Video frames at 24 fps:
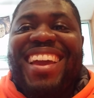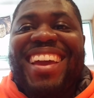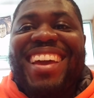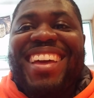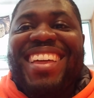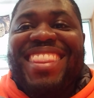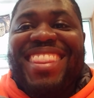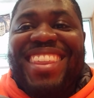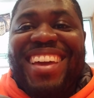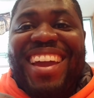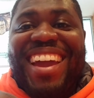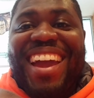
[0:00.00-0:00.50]

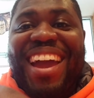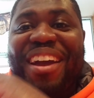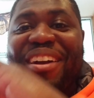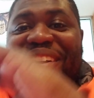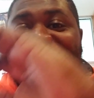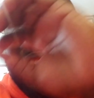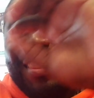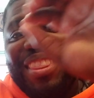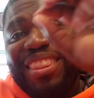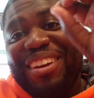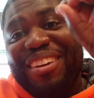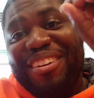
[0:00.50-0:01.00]

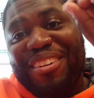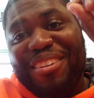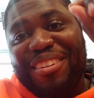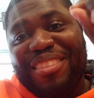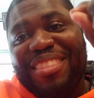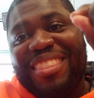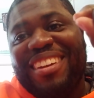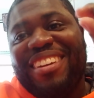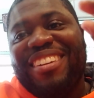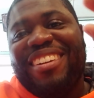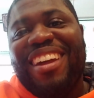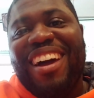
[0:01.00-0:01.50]

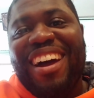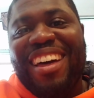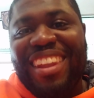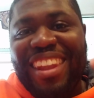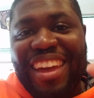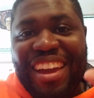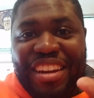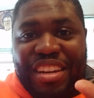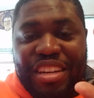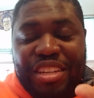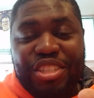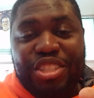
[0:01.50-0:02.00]
They're not
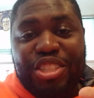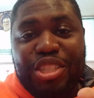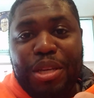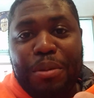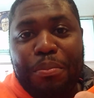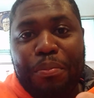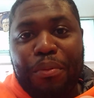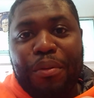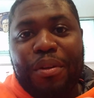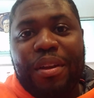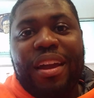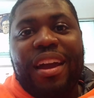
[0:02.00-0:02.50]
like the
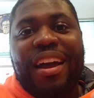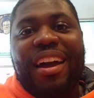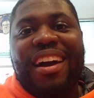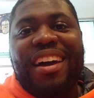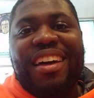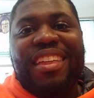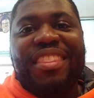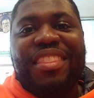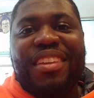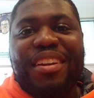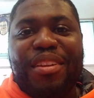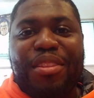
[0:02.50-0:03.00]
cheaper
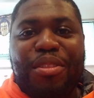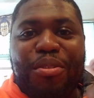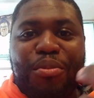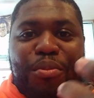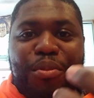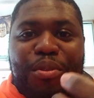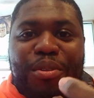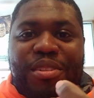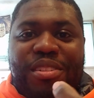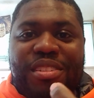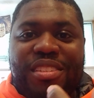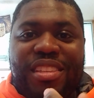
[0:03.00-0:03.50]
kind. They're the
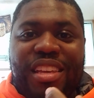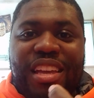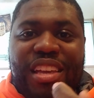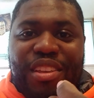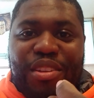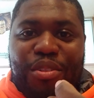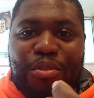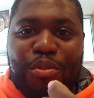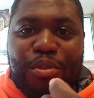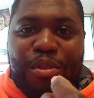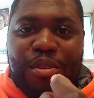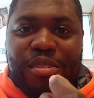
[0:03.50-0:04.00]
ones that
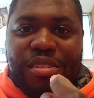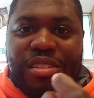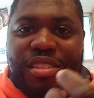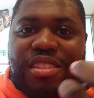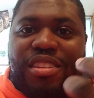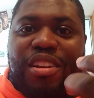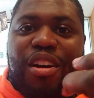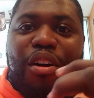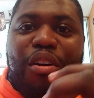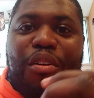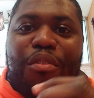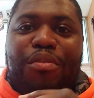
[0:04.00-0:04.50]
are real
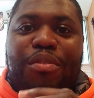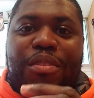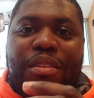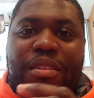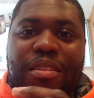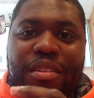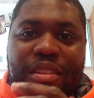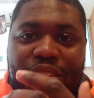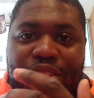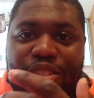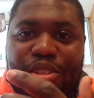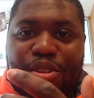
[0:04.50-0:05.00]
soft
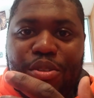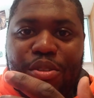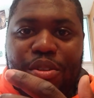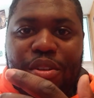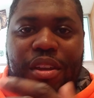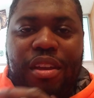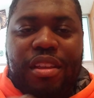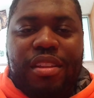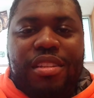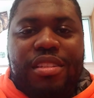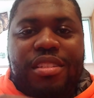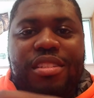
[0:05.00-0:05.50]
and
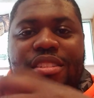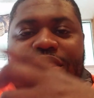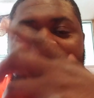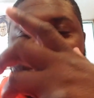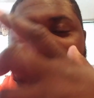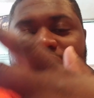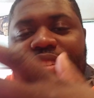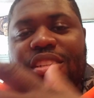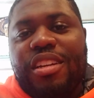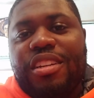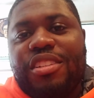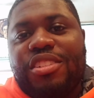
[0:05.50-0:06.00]
to your
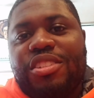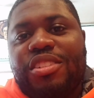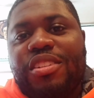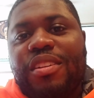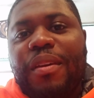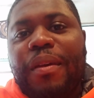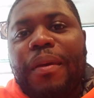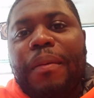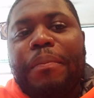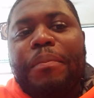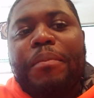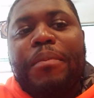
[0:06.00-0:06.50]
touch.
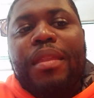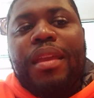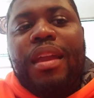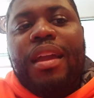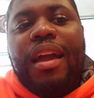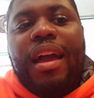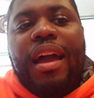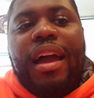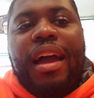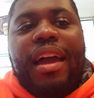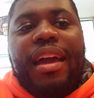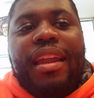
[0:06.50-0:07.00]

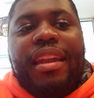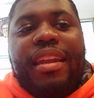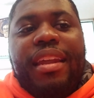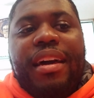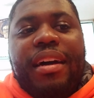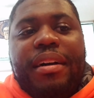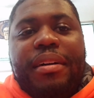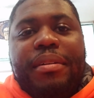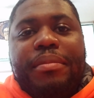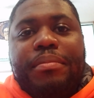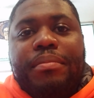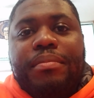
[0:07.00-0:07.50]
And
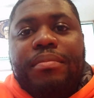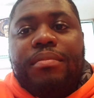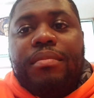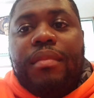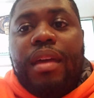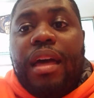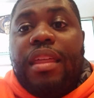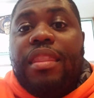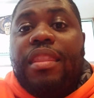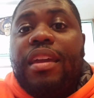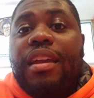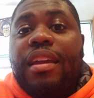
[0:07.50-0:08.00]

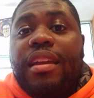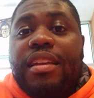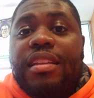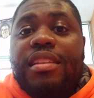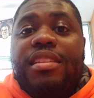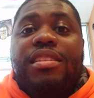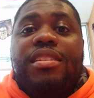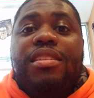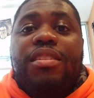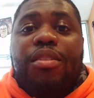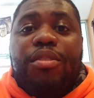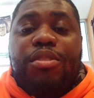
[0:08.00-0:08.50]
I think it's,
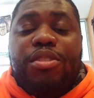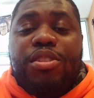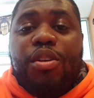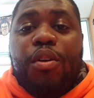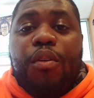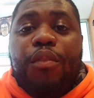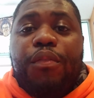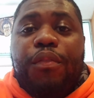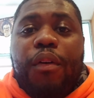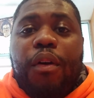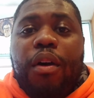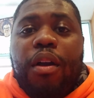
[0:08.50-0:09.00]
so
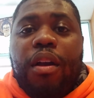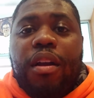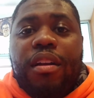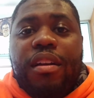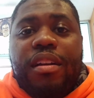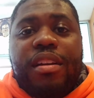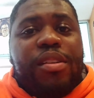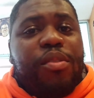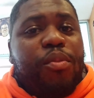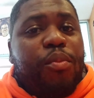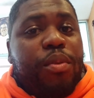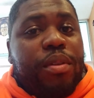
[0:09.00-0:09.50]

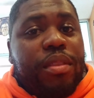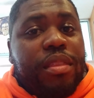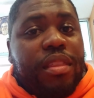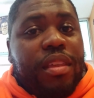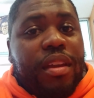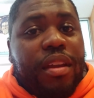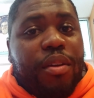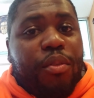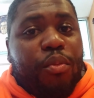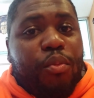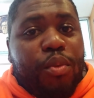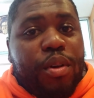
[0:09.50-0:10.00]
far
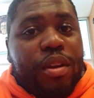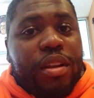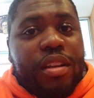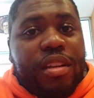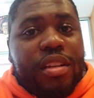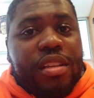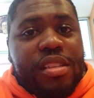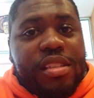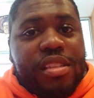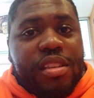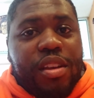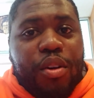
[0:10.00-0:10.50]
they're winning
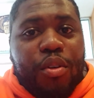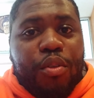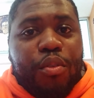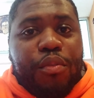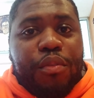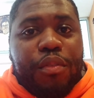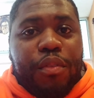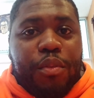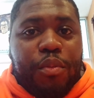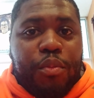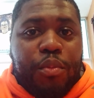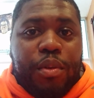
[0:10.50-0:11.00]
us
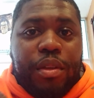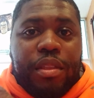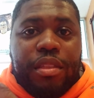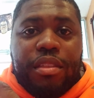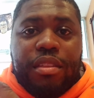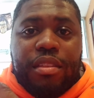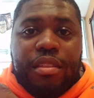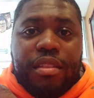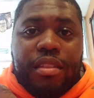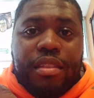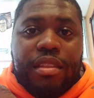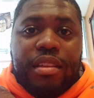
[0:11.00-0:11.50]
over with
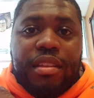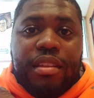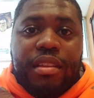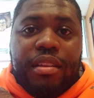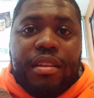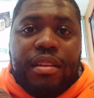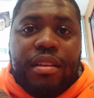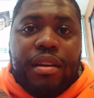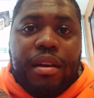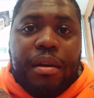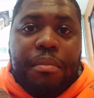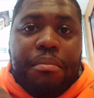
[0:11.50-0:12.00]

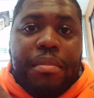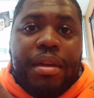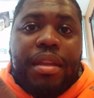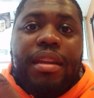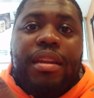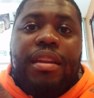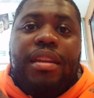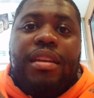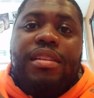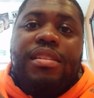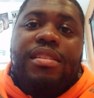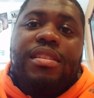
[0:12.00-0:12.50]
the
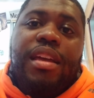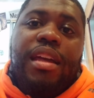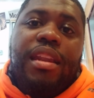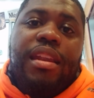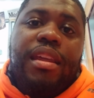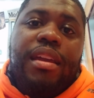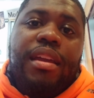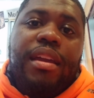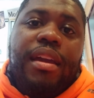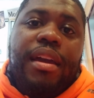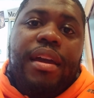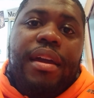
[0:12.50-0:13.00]
amenities that
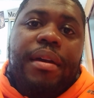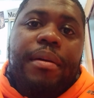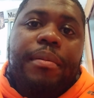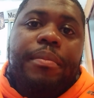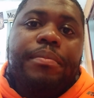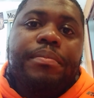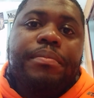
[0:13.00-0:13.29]
they have.